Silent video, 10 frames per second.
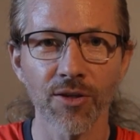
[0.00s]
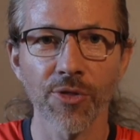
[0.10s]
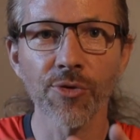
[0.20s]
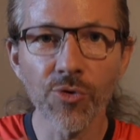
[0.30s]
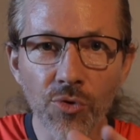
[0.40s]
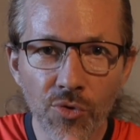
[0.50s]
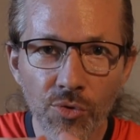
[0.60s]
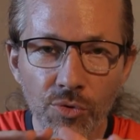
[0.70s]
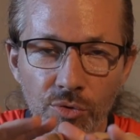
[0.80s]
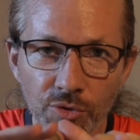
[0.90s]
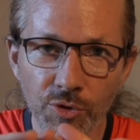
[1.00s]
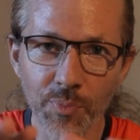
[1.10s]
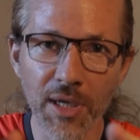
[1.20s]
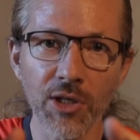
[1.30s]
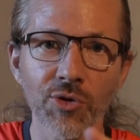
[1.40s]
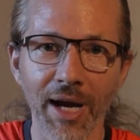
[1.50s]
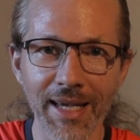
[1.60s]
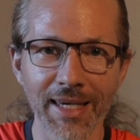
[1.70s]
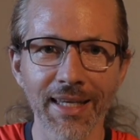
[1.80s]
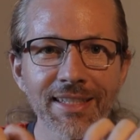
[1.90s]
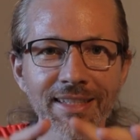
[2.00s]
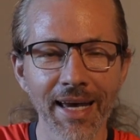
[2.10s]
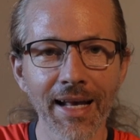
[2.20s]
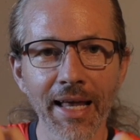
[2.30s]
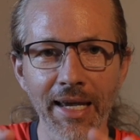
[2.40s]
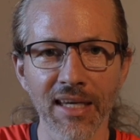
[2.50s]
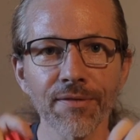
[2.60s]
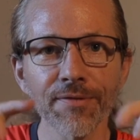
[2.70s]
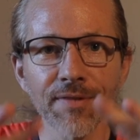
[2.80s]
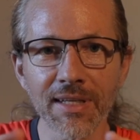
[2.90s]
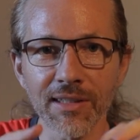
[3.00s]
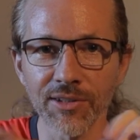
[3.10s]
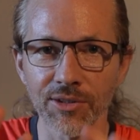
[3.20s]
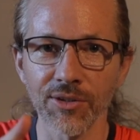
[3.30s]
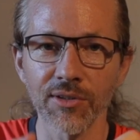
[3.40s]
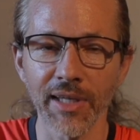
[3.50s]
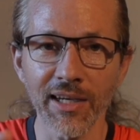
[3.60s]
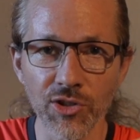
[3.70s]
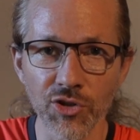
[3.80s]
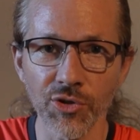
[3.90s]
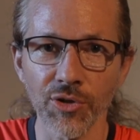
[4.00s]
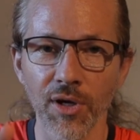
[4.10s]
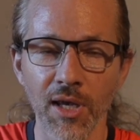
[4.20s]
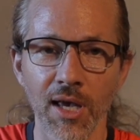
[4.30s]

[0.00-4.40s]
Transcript: through the picture I can tell, I can feel the texture,